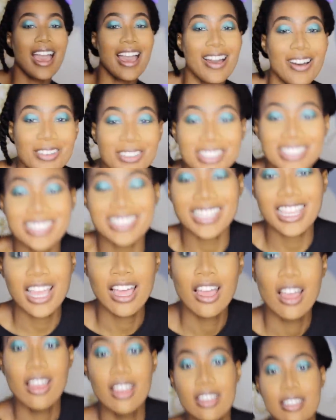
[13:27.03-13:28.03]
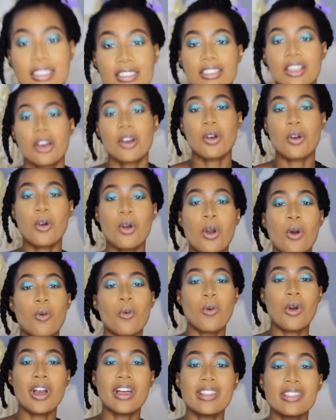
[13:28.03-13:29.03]
Ouch!
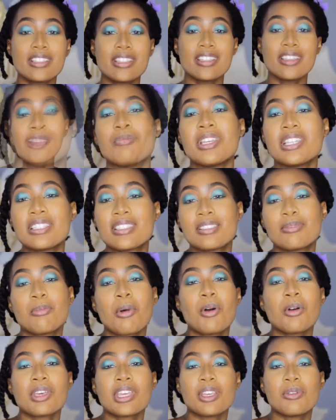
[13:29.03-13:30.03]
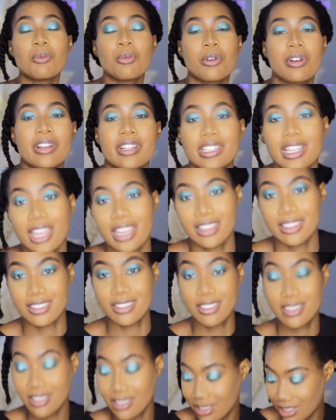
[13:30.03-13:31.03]
So, one misspoken word
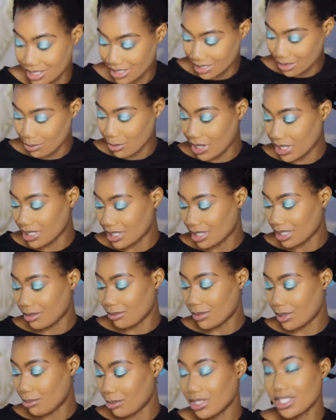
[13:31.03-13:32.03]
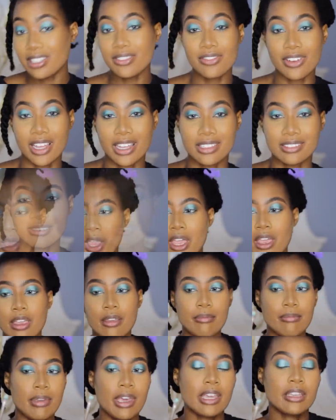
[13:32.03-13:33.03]
and she's abandoning me, but it's fine.
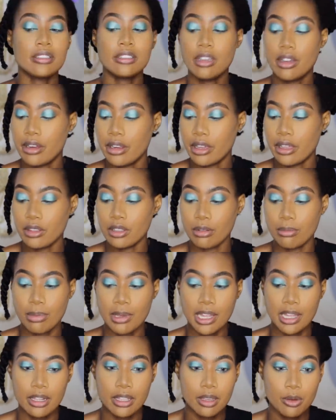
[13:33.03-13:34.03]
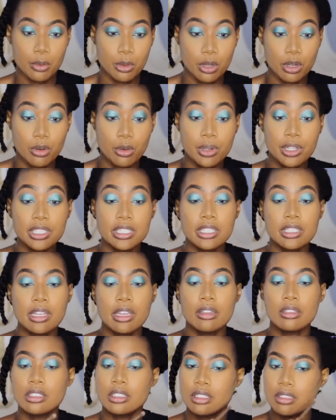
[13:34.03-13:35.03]
Back to our other palette. We're going to now
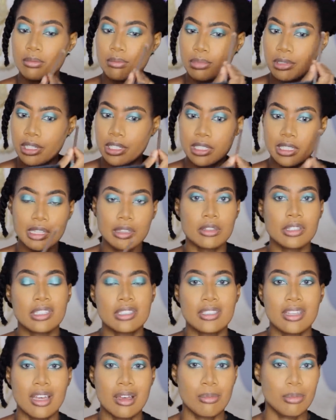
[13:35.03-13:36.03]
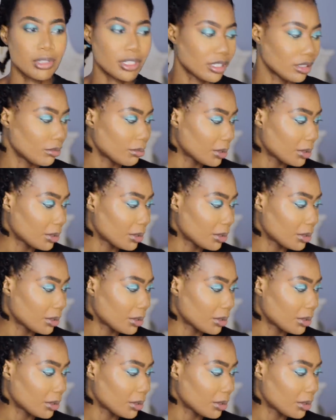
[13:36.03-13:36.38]
just blend out the top a little